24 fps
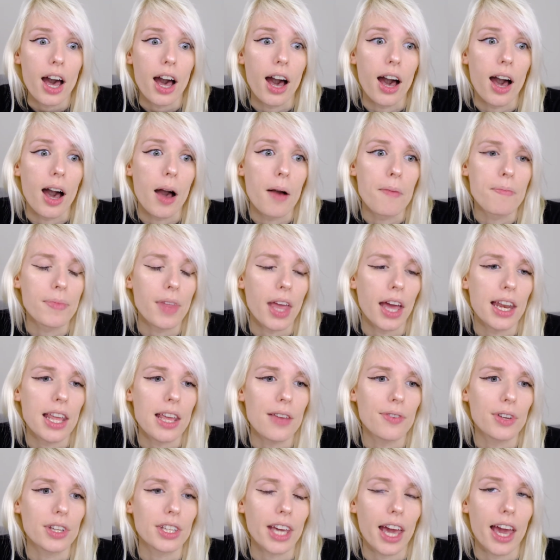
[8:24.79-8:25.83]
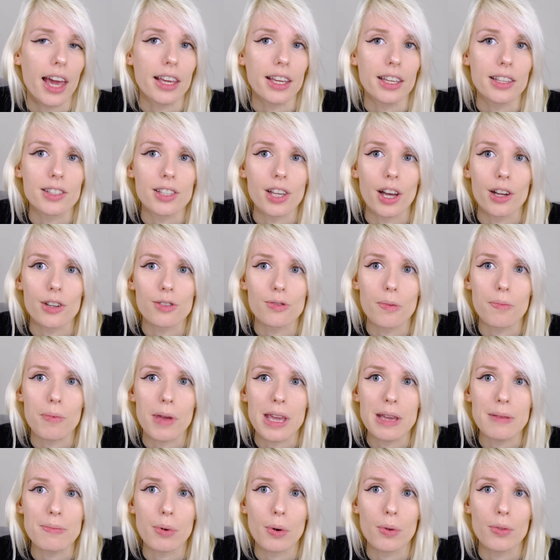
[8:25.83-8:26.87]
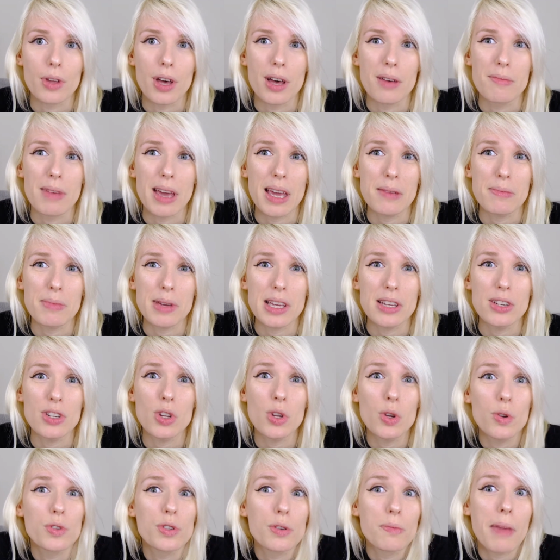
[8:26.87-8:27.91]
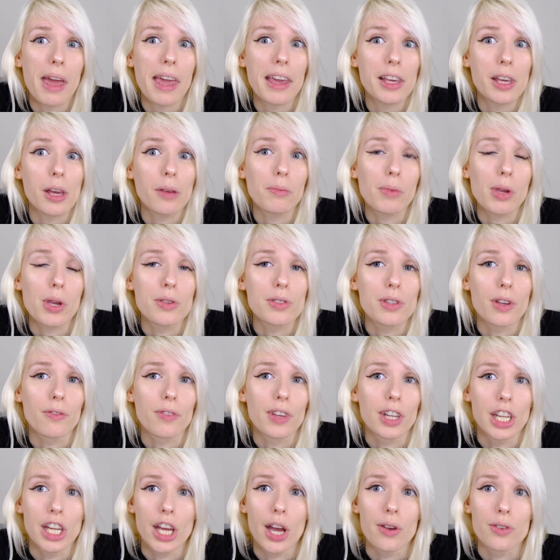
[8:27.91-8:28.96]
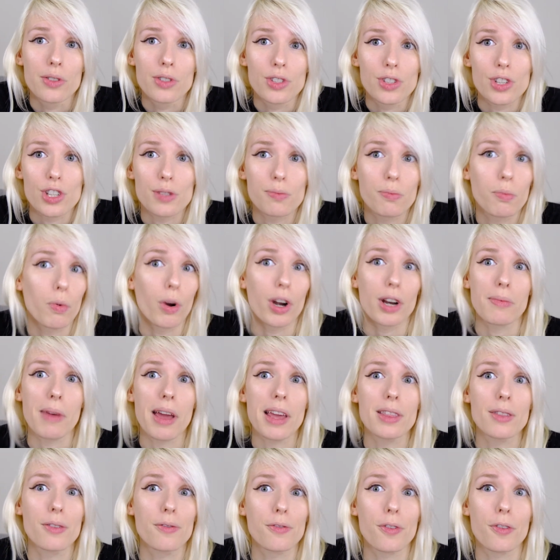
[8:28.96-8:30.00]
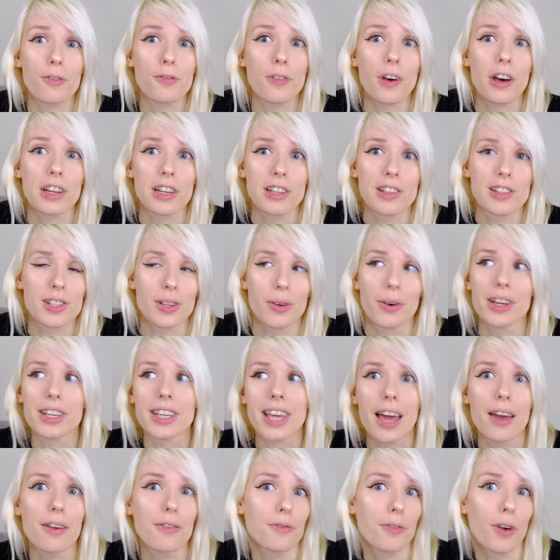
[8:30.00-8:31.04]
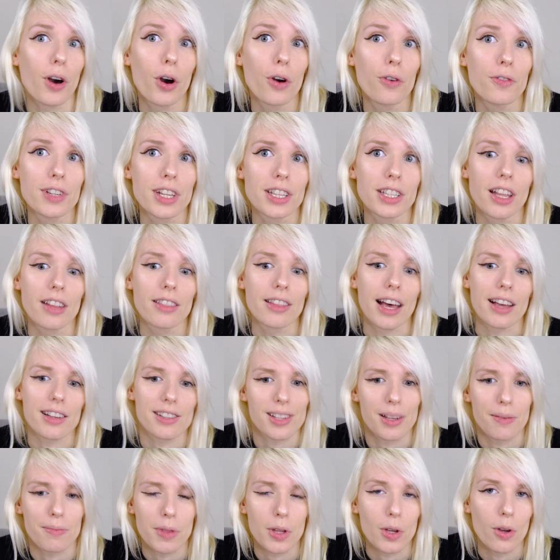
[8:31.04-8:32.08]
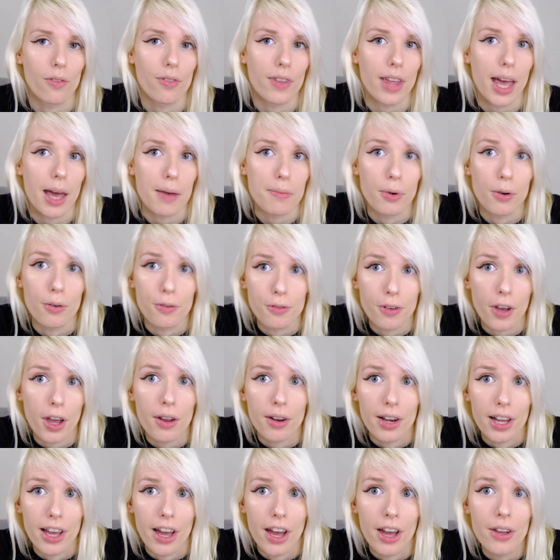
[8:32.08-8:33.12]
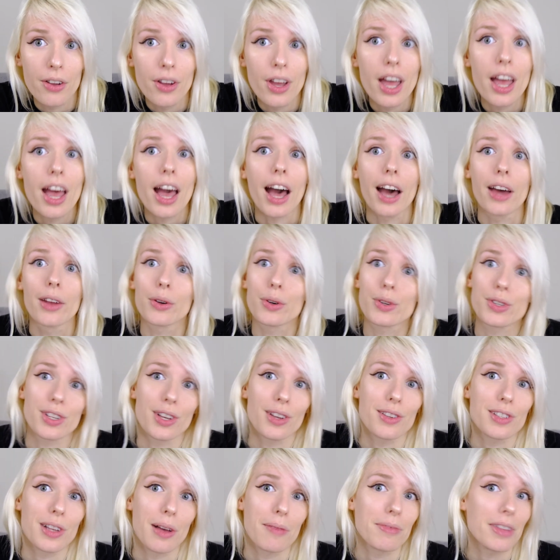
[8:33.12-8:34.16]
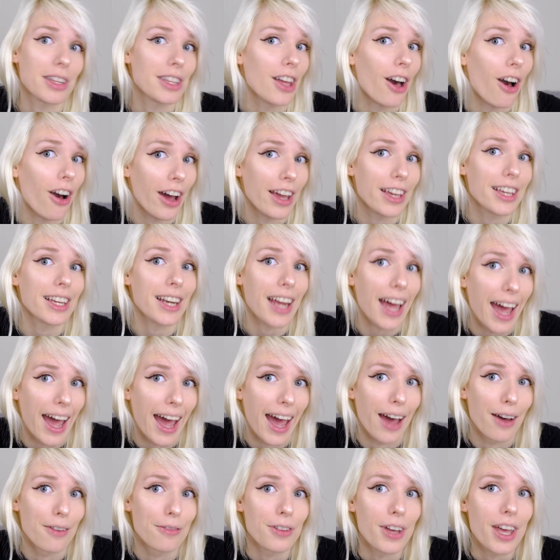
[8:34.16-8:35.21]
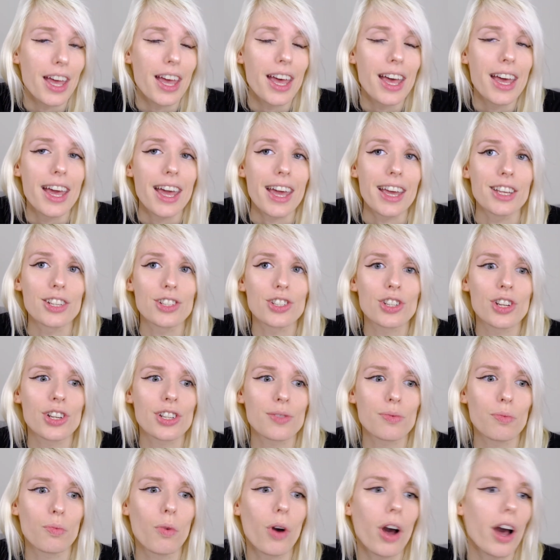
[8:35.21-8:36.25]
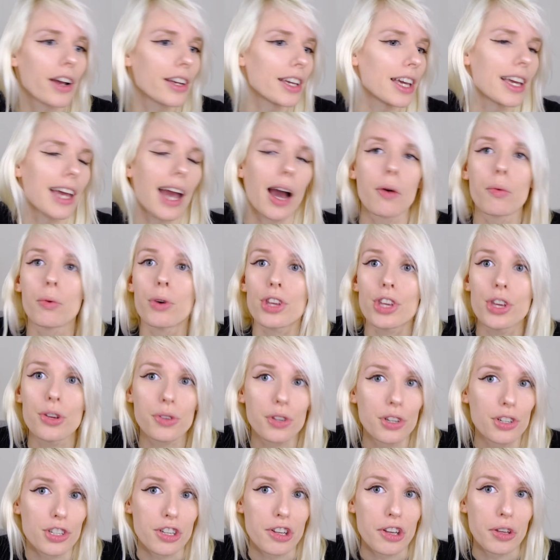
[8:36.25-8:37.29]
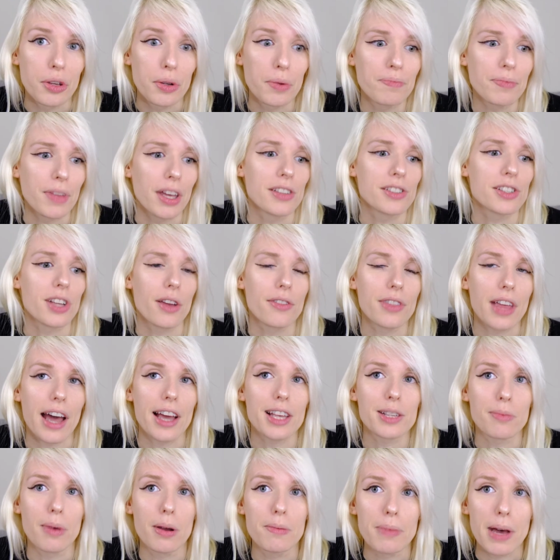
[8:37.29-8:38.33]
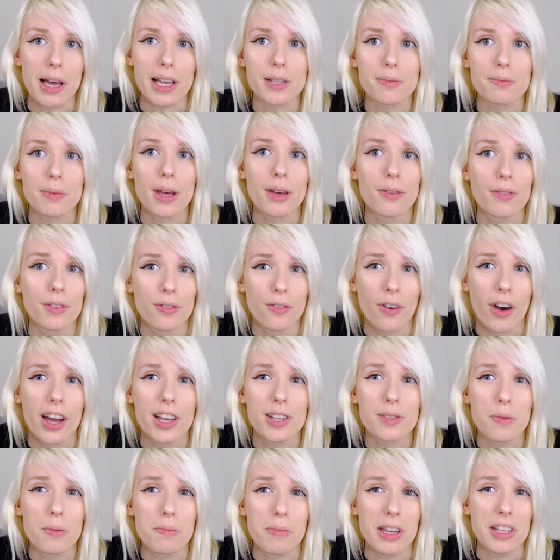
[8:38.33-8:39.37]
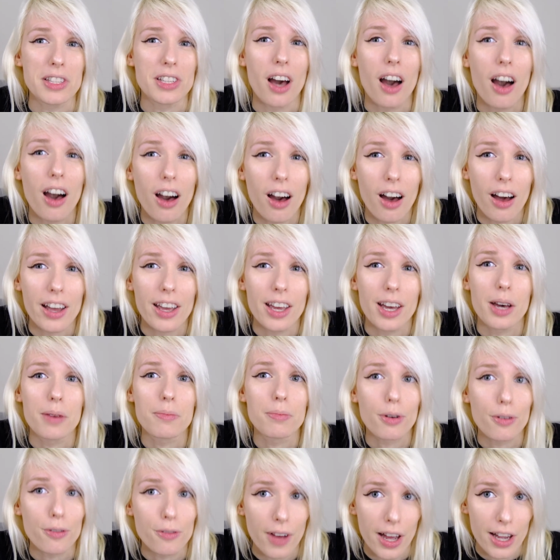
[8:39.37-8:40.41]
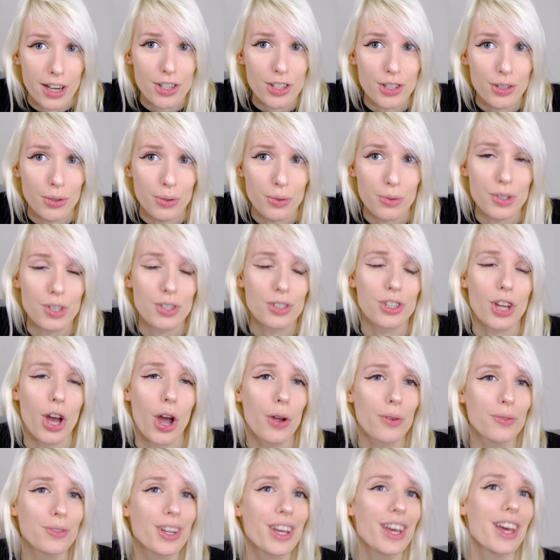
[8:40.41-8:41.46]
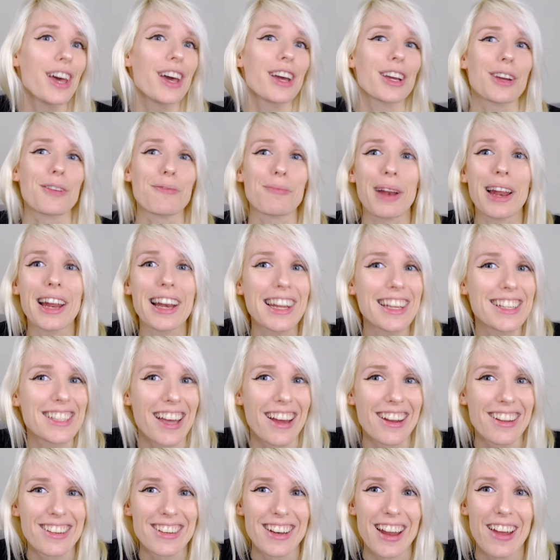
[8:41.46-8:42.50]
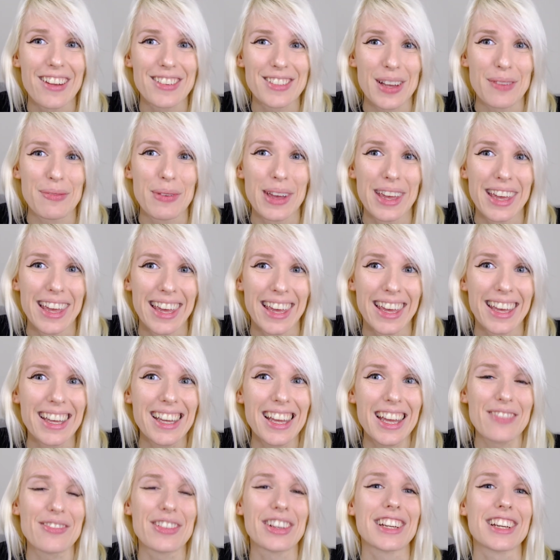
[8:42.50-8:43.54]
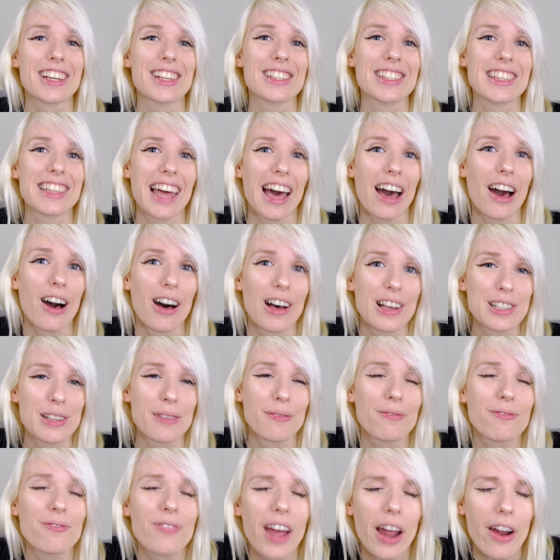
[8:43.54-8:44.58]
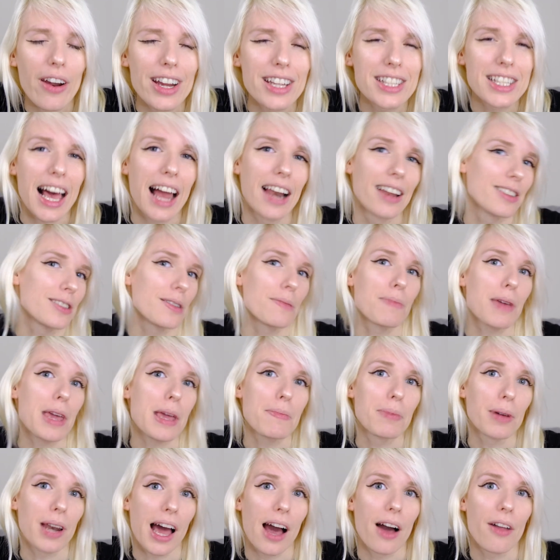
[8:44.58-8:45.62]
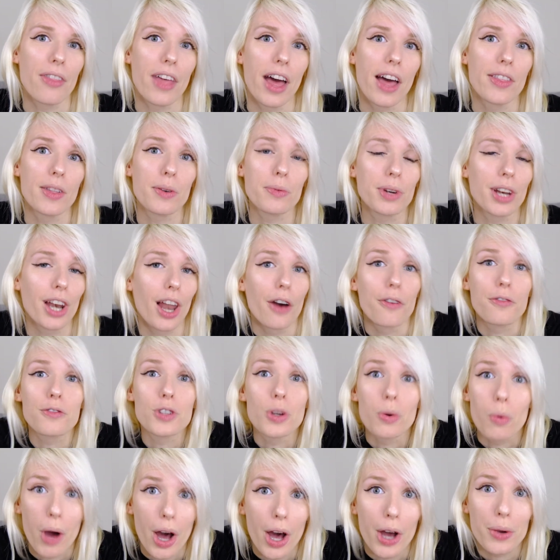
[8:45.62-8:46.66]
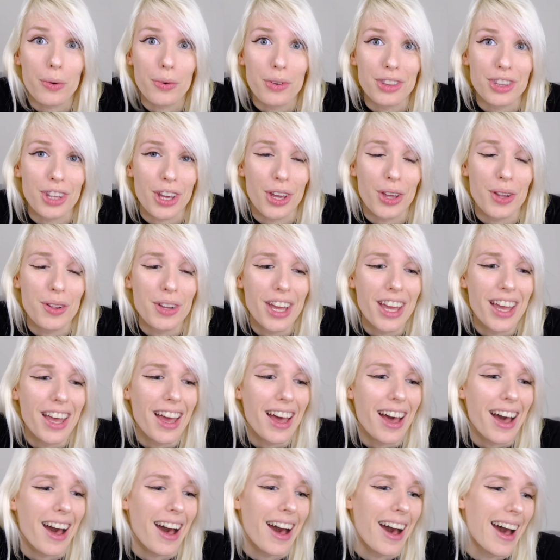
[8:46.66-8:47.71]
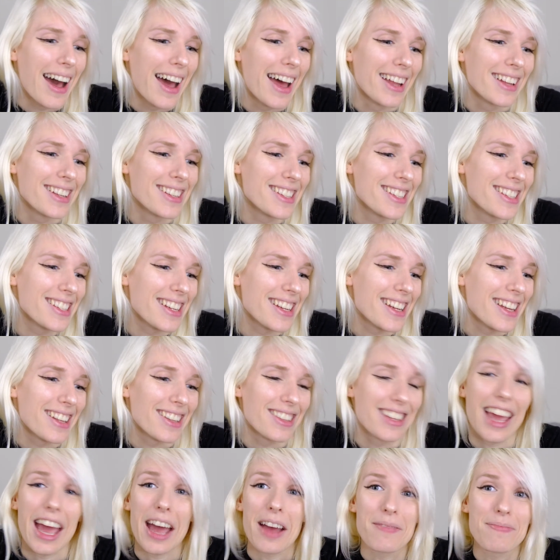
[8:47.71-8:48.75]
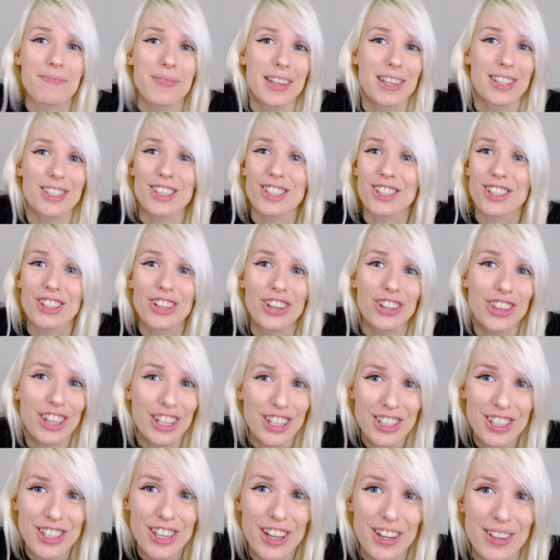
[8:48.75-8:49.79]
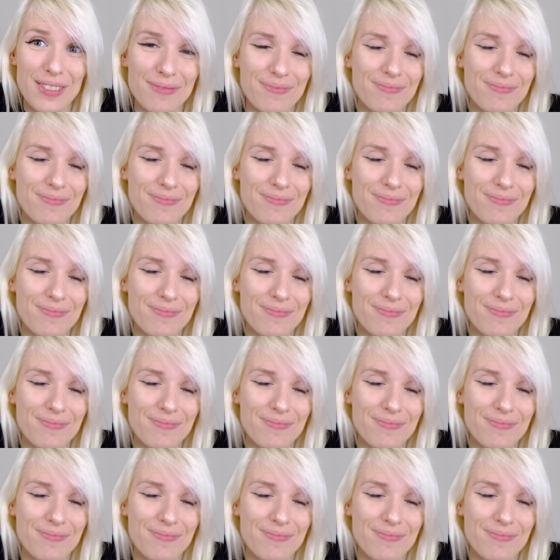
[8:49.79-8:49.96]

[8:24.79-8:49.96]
And even getting in touch with people that are maybe new to making music videos and just want to make them for fun, and so I get involved, and then that's something on their portfolio and also something that I can have. It's just working out what you can do, and so that is my best bit of advice, would be to hire professionals. Don't completely turn your nose up at it, because there are some very talented people out there that would love to work with you, and yeah, it's just a good thing to do.